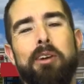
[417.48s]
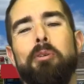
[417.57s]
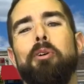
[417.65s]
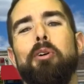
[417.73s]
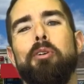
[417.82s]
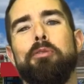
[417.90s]

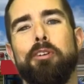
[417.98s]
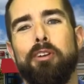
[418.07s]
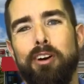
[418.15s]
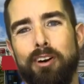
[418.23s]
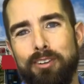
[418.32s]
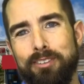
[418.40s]
well,
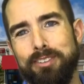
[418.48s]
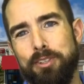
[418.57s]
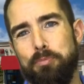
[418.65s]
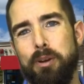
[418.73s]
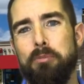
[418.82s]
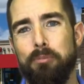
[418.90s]
overall
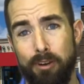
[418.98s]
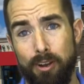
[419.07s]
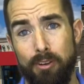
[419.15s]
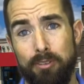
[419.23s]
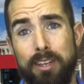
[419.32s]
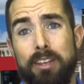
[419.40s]

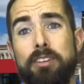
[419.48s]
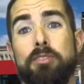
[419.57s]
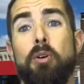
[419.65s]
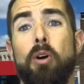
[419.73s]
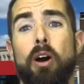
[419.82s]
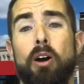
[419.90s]
Springboro is
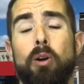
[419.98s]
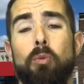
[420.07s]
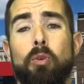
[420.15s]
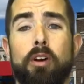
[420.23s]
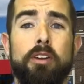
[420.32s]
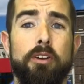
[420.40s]
uh,
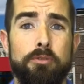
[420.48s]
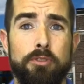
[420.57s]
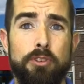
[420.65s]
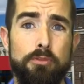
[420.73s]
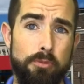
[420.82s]
one oh two